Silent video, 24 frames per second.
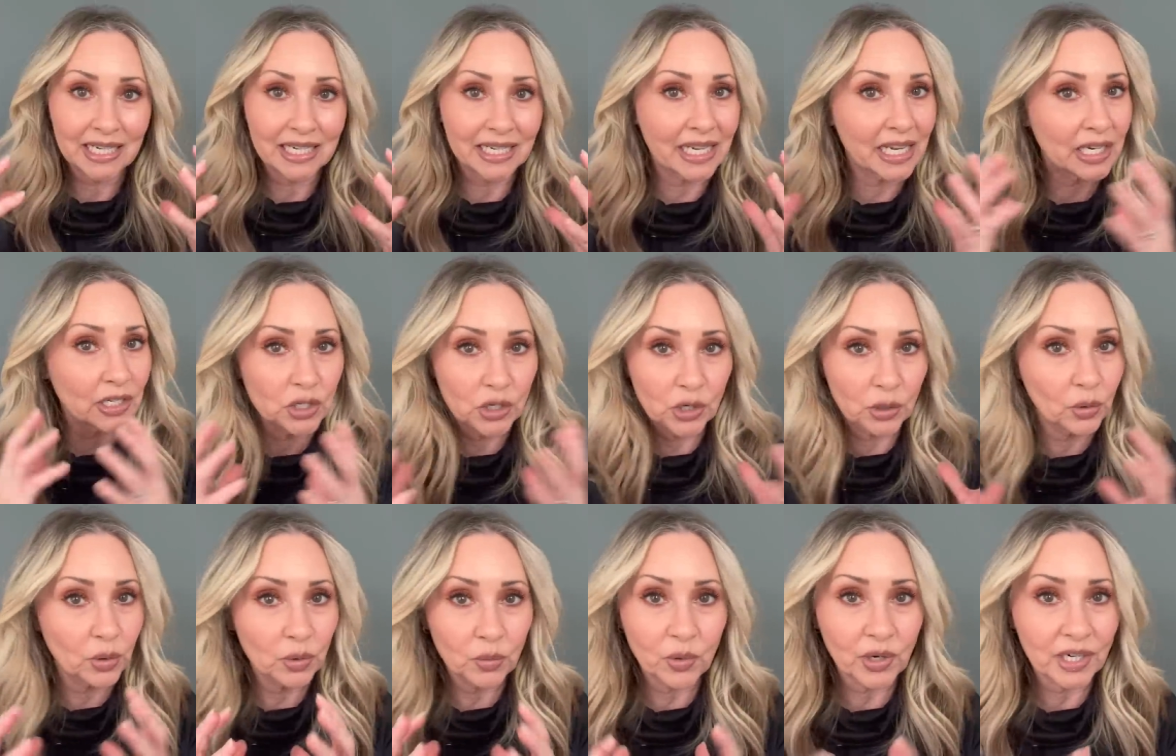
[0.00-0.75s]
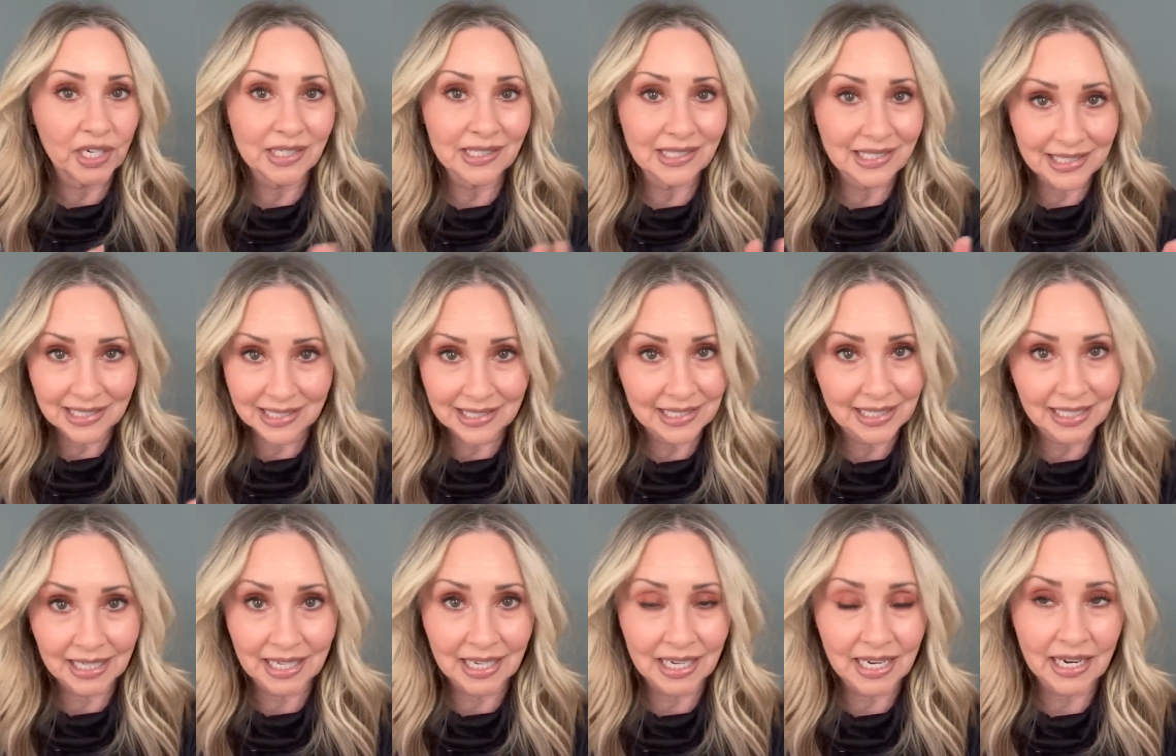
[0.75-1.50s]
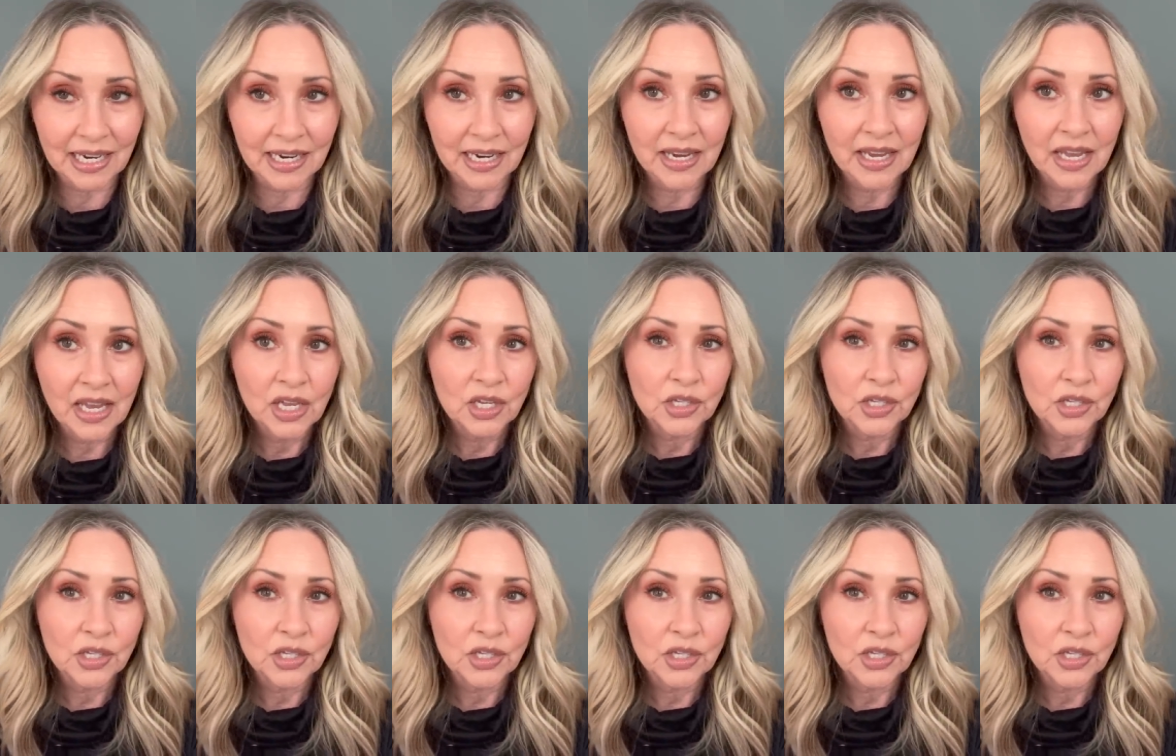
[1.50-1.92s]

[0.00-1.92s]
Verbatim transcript: No, no one wanted sticky.